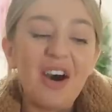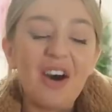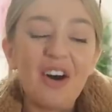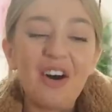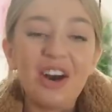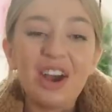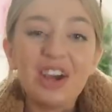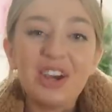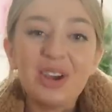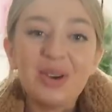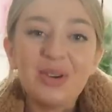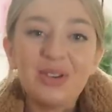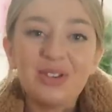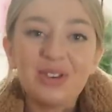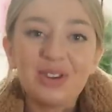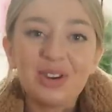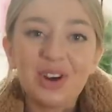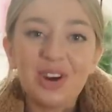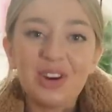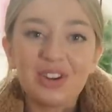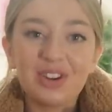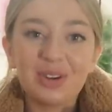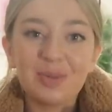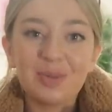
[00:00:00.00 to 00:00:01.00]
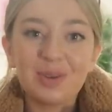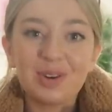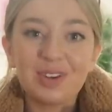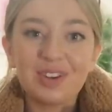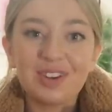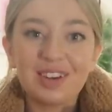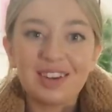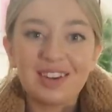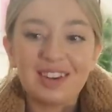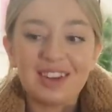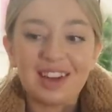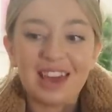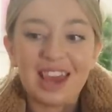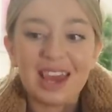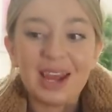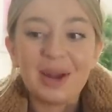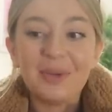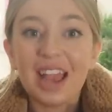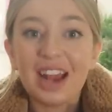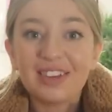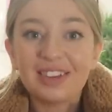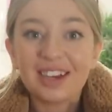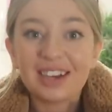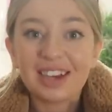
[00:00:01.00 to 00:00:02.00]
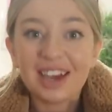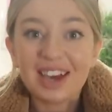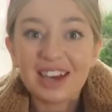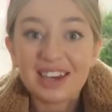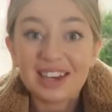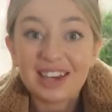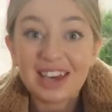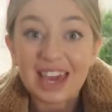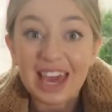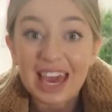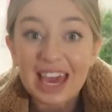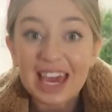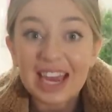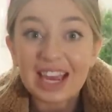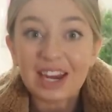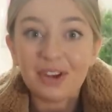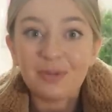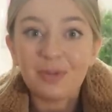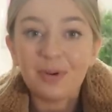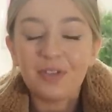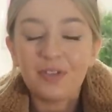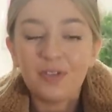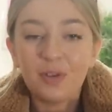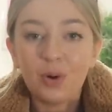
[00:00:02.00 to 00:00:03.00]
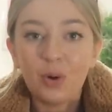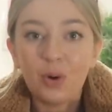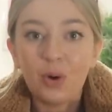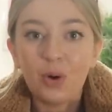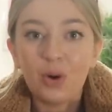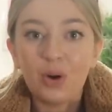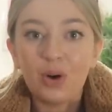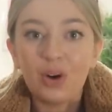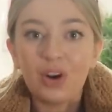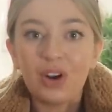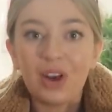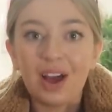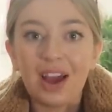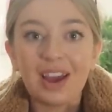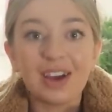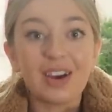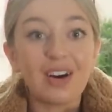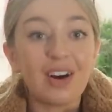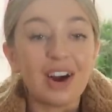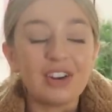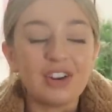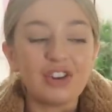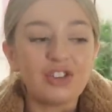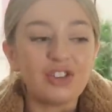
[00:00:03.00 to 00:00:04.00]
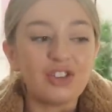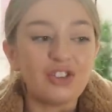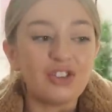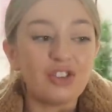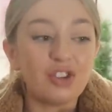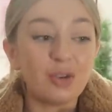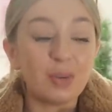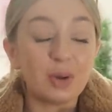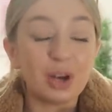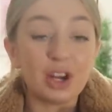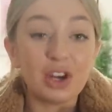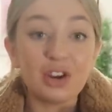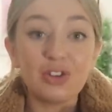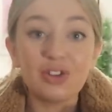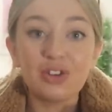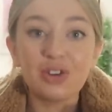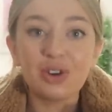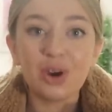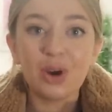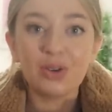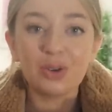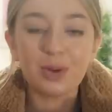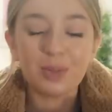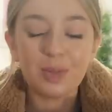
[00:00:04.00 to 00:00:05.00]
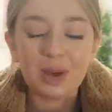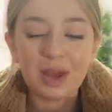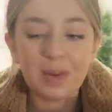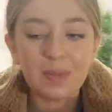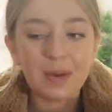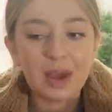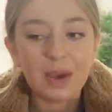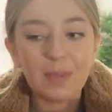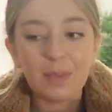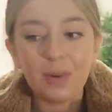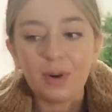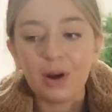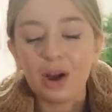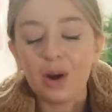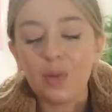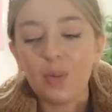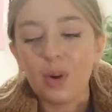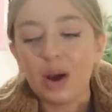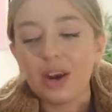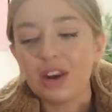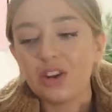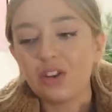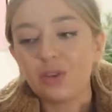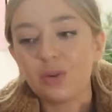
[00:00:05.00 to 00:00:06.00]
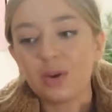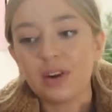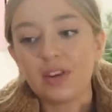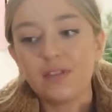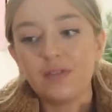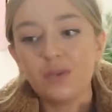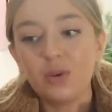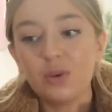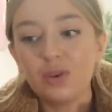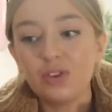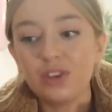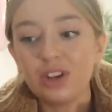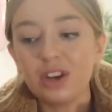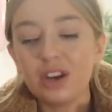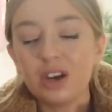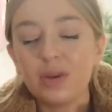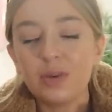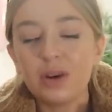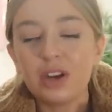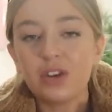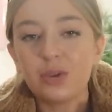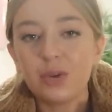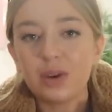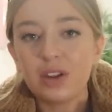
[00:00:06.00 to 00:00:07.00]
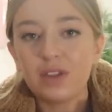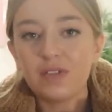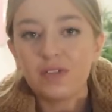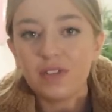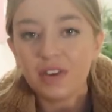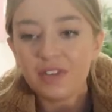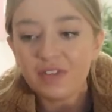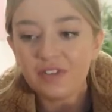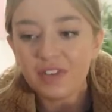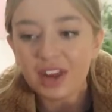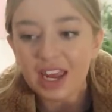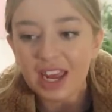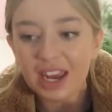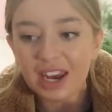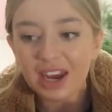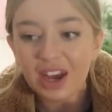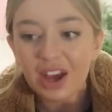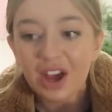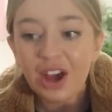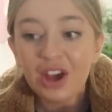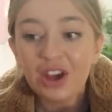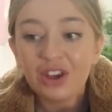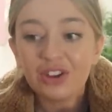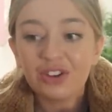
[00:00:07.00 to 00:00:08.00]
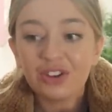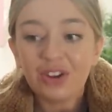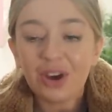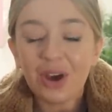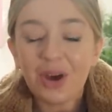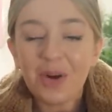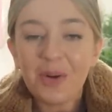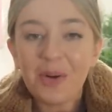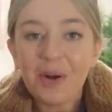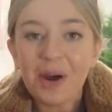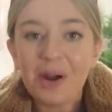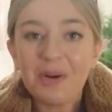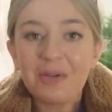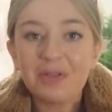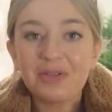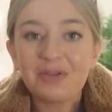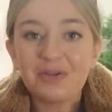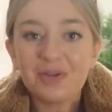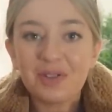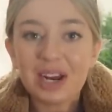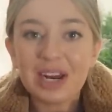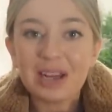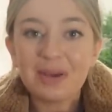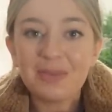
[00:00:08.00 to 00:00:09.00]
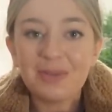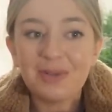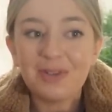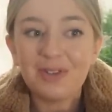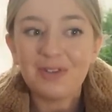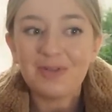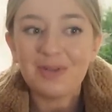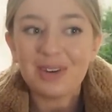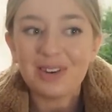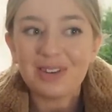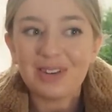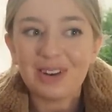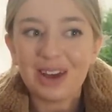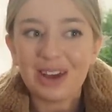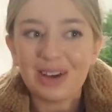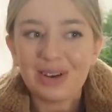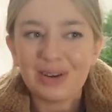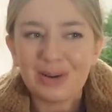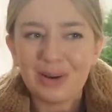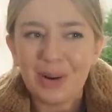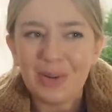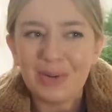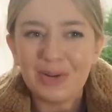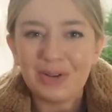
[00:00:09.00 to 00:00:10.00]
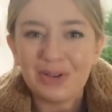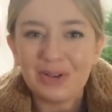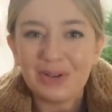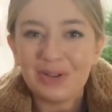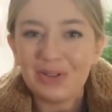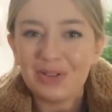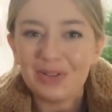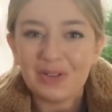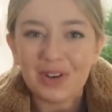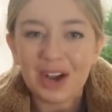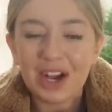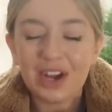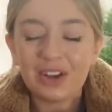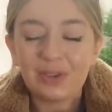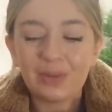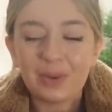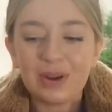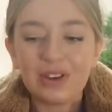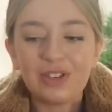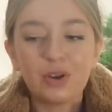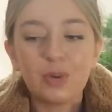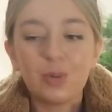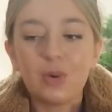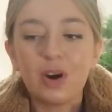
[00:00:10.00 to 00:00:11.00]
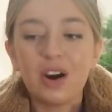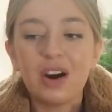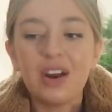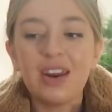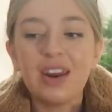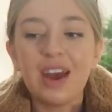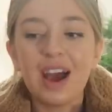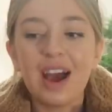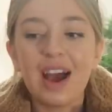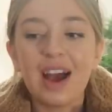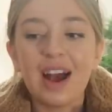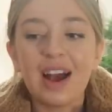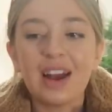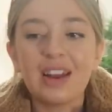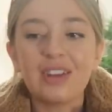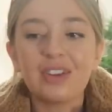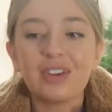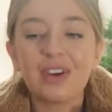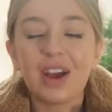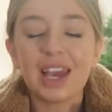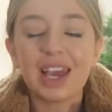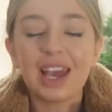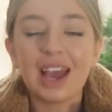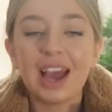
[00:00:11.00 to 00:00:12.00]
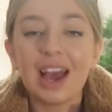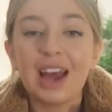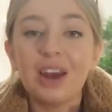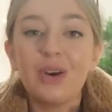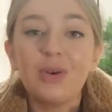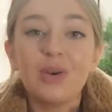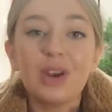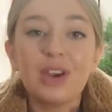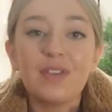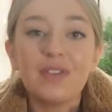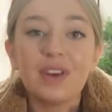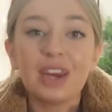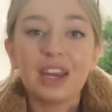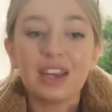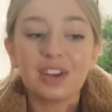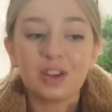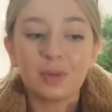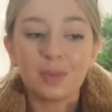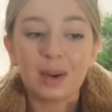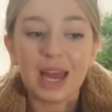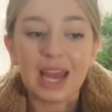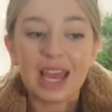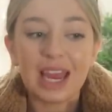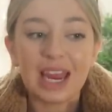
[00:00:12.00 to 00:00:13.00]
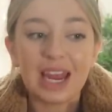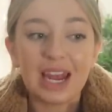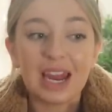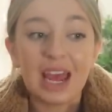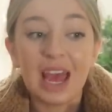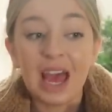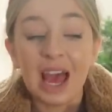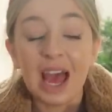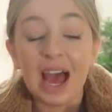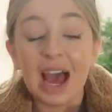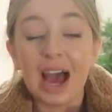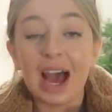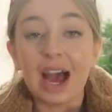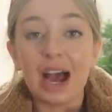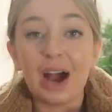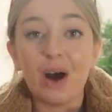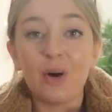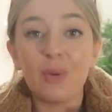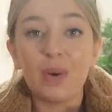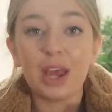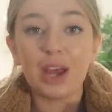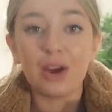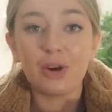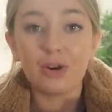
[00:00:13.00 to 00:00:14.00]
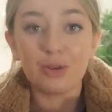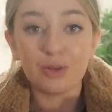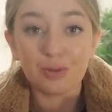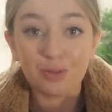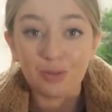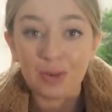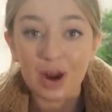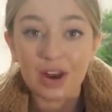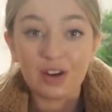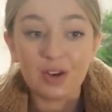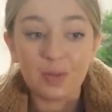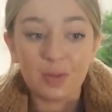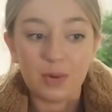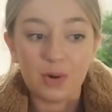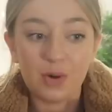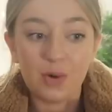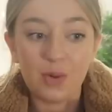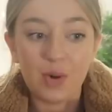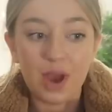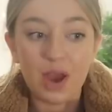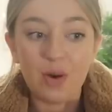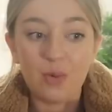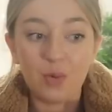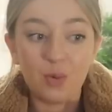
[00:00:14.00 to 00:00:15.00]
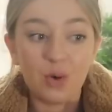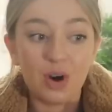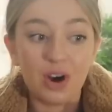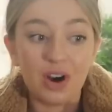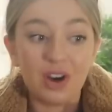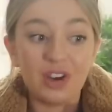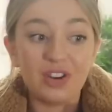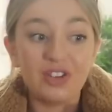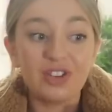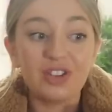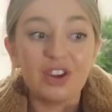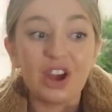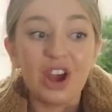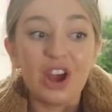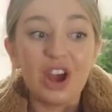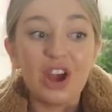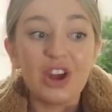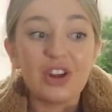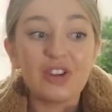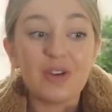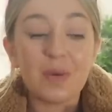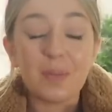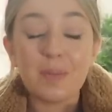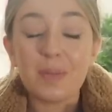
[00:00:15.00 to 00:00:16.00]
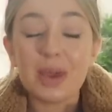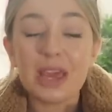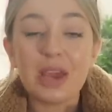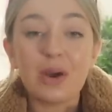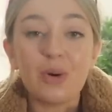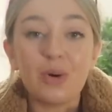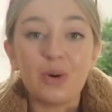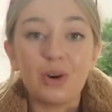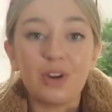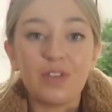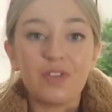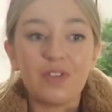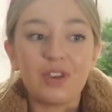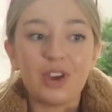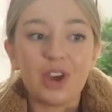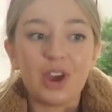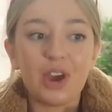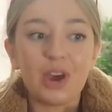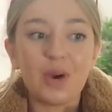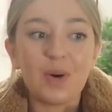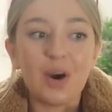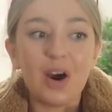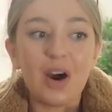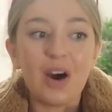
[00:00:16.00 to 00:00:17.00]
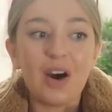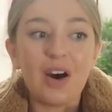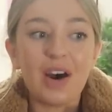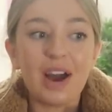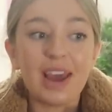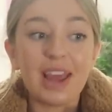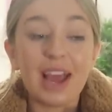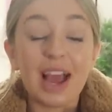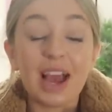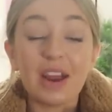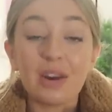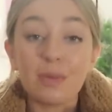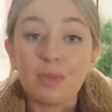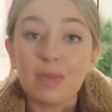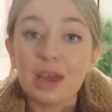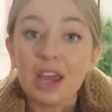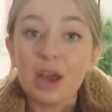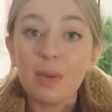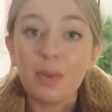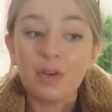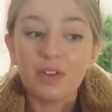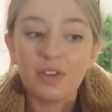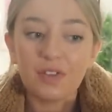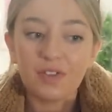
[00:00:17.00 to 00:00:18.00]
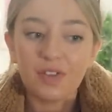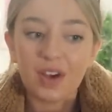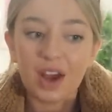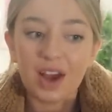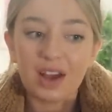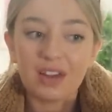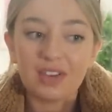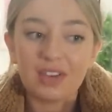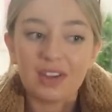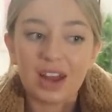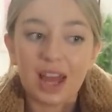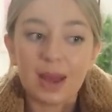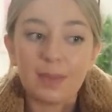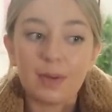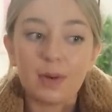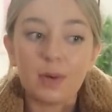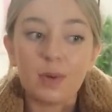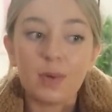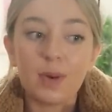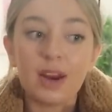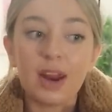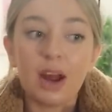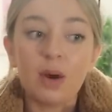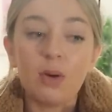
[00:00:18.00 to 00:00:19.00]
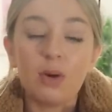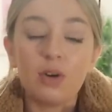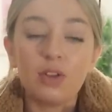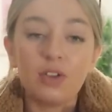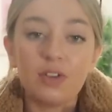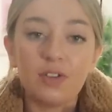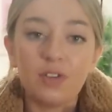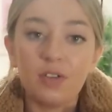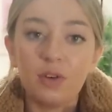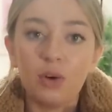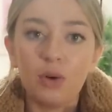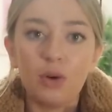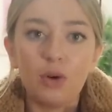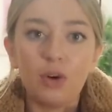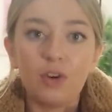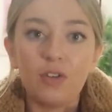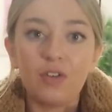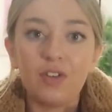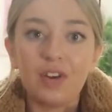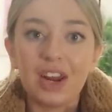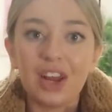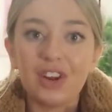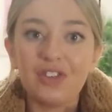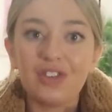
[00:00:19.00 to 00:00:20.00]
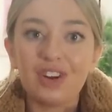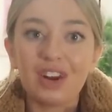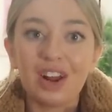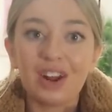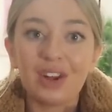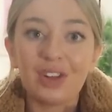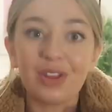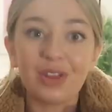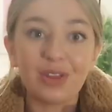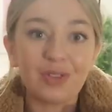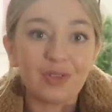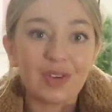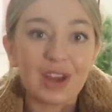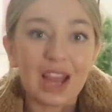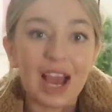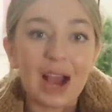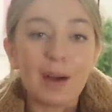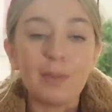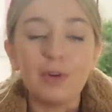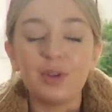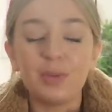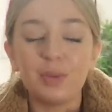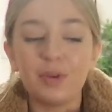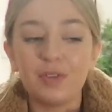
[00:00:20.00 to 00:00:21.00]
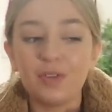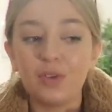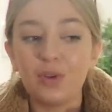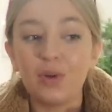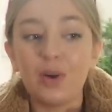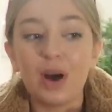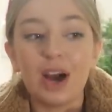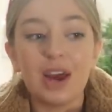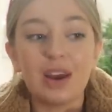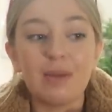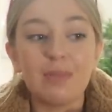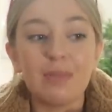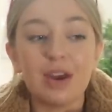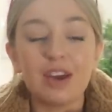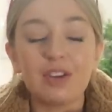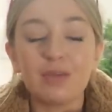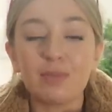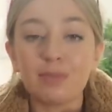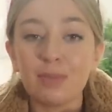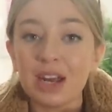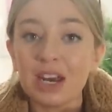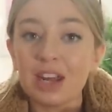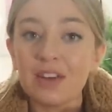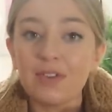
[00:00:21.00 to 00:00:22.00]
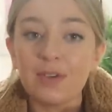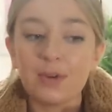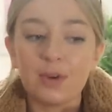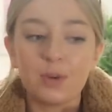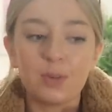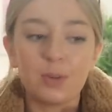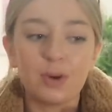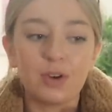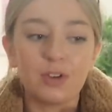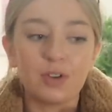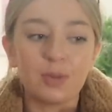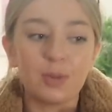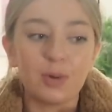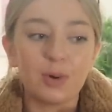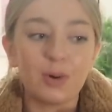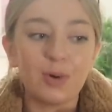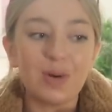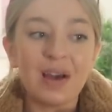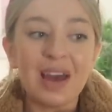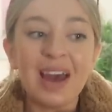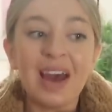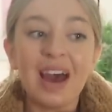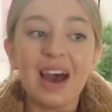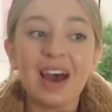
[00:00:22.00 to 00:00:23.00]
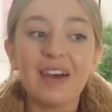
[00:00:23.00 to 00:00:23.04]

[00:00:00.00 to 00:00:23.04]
I used to go to Summer in the City as like a kid before like I did YouTube, and I used to go to meet people. I went in 2014, I went in 2015, so it was really important for me to like go and do the first winter one, and I cannot even explain how incredible it was to meet all of you. I had a meetup on the first day, but we went out on the floor for literally like 3 hours beforehand and met as many of you as possible.